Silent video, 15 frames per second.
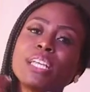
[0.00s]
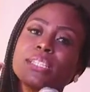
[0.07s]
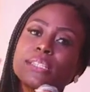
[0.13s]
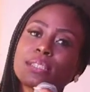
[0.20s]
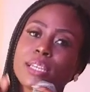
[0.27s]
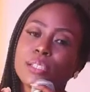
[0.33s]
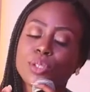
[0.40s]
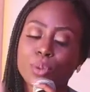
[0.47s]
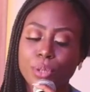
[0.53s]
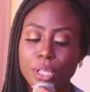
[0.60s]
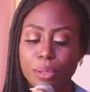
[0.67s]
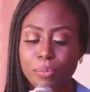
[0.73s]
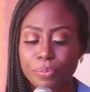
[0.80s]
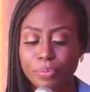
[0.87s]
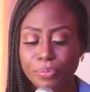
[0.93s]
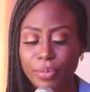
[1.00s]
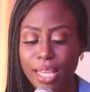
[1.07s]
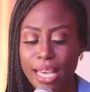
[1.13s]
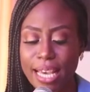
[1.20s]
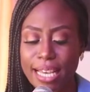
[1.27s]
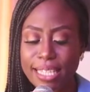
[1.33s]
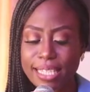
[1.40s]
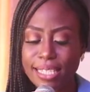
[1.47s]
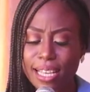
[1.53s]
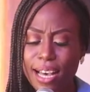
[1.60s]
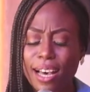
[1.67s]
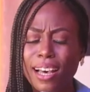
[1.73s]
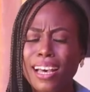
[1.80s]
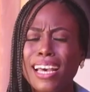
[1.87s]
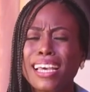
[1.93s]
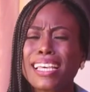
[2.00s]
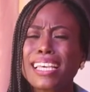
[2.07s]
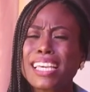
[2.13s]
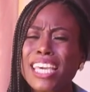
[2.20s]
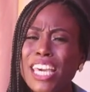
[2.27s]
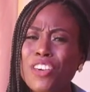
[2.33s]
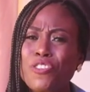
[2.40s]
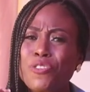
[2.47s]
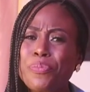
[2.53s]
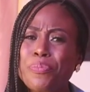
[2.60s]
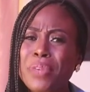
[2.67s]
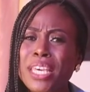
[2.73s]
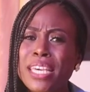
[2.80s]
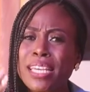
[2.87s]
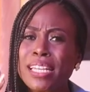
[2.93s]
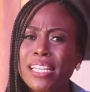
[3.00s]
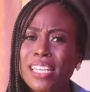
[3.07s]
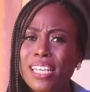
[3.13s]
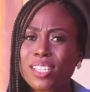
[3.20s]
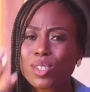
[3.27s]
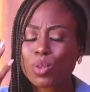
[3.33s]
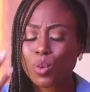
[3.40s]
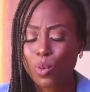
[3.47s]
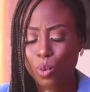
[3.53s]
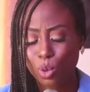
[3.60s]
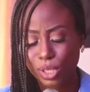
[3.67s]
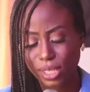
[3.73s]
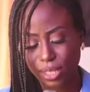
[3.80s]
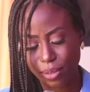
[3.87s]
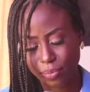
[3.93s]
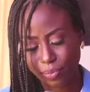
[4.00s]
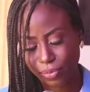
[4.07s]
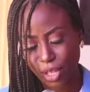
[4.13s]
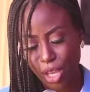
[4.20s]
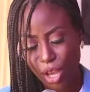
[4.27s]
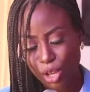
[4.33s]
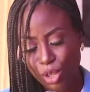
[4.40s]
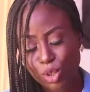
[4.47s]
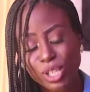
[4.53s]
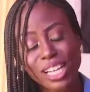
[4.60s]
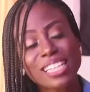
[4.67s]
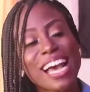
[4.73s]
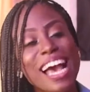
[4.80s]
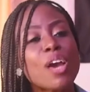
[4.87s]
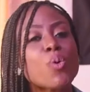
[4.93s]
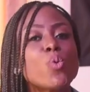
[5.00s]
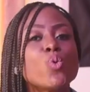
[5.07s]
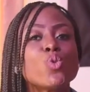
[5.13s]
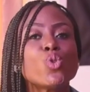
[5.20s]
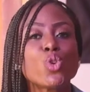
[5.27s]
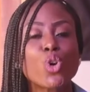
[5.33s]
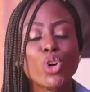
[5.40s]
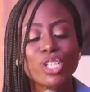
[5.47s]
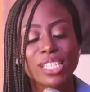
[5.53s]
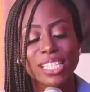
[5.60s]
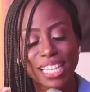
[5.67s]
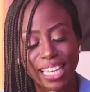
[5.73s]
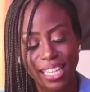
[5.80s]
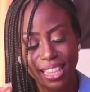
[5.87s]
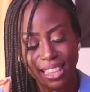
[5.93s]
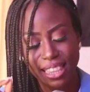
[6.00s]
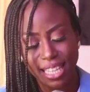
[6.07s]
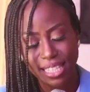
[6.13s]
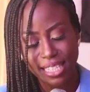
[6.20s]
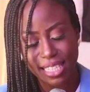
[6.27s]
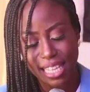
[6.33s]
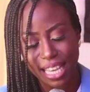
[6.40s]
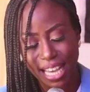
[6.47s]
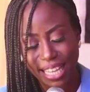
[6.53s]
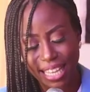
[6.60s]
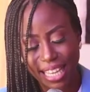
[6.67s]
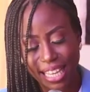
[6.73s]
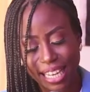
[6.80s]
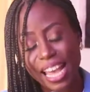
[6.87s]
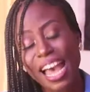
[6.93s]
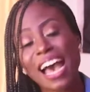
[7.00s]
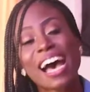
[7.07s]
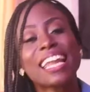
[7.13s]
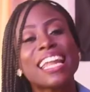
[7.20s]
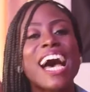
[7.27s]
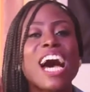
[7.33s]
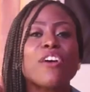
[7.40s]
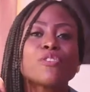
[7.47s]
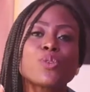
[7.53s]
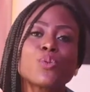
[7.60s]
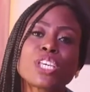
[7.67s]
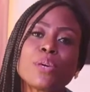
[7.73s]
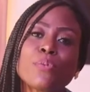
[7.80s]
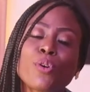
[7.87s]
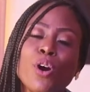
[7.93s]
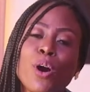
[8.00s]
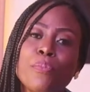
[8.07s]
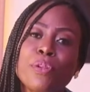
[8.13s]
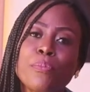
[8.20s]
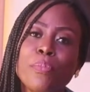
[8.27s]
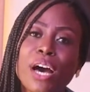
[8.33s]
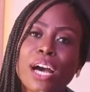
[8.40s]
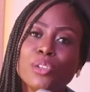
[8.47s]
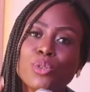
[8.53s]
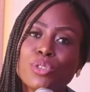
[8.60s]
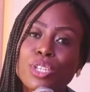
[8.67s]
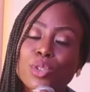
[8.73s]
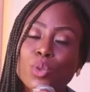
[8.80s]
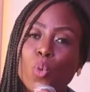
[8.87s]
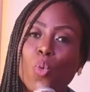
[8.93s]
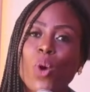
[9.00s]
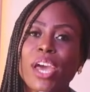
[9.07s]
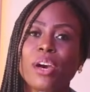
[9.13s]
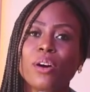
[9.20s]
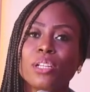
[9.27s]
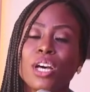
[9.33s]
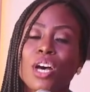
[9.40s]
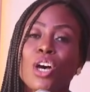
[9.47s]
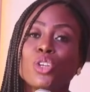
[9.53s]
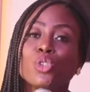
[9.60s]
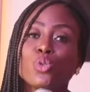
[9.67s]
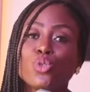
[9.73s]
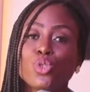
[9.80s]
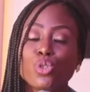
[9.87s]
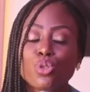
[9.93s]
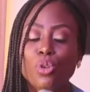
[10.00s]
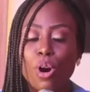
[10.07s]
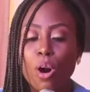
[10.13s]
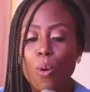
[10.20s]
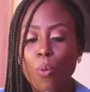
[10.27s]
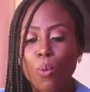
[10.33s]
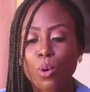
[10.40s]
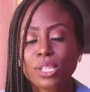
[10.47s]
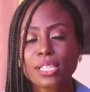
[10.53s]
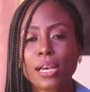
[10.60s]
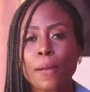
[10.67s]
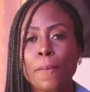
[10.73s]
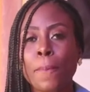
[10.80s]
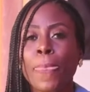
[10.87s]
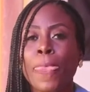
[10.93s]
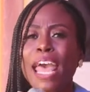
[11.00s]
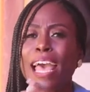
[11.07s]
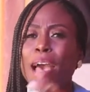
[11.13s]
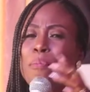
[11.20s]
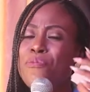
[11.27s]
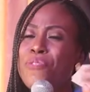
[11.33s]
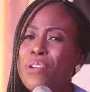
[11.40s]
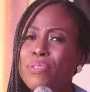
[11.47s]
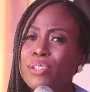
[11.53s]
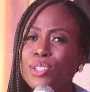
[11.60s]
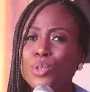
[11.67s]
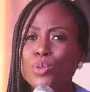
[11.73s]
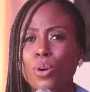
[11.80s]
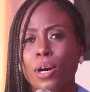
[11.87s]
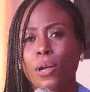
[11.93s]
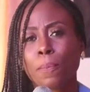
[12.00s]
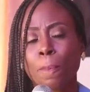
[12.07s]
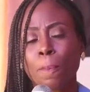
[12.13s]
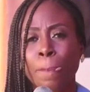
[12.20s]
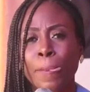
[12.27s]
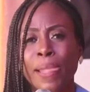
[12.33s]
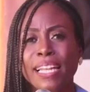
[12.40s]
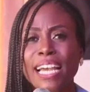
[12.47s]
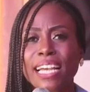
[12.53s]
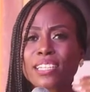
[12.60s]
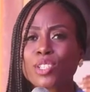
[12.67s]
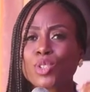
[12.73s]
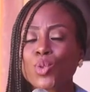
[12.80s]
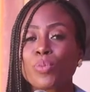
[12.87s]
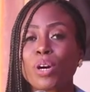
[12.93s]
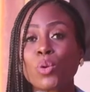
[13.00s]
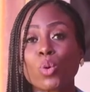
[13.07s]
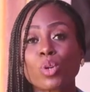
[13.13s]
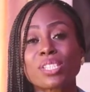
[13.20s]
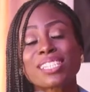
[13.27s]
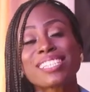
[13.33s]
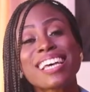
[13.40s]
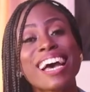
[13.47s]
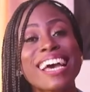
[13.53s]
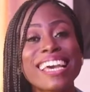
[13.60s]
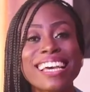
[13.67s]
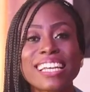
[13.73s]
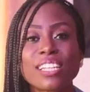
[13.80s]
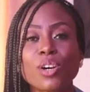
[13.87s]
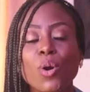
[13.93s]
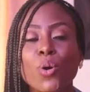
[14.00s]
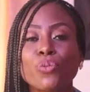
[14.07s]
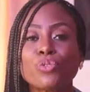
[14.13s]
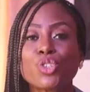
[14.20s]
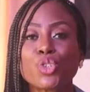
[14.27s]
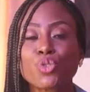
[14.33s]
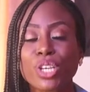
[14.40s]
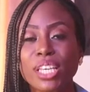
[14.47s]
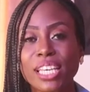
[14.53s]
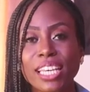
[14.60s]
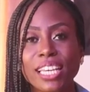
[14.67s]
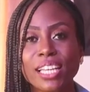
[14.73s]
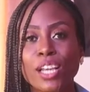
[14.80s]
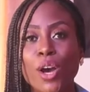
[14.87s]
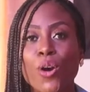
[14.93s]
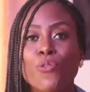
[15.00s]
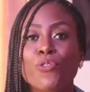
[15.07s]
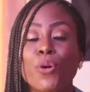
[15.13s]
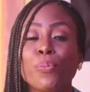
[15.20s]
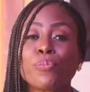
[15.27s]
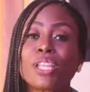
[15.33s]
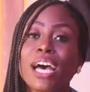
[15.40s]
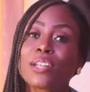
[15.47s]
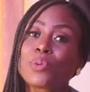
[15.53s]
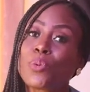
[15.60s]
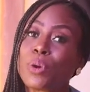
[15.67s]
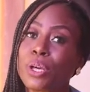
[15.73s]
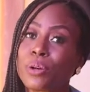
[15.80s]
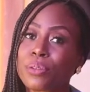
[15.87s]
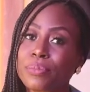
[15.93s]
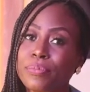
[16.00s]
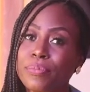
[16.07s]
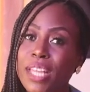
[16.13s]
said to him, Sir, give me this water so that I will not get thirsty again and have to keep coming back to this well to draw water. I am very sure that this woman was tired of drinking from that well.